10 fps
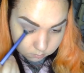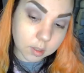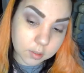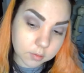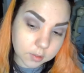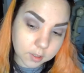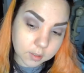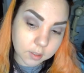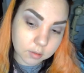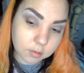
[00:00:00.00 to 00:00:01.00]
I don't think
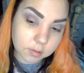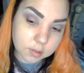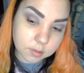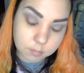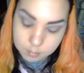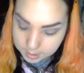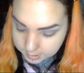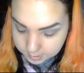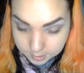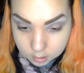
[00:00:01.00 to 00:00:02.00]
that looks
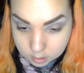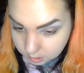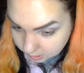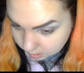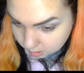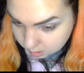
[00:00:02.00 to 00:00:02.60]
bad actually.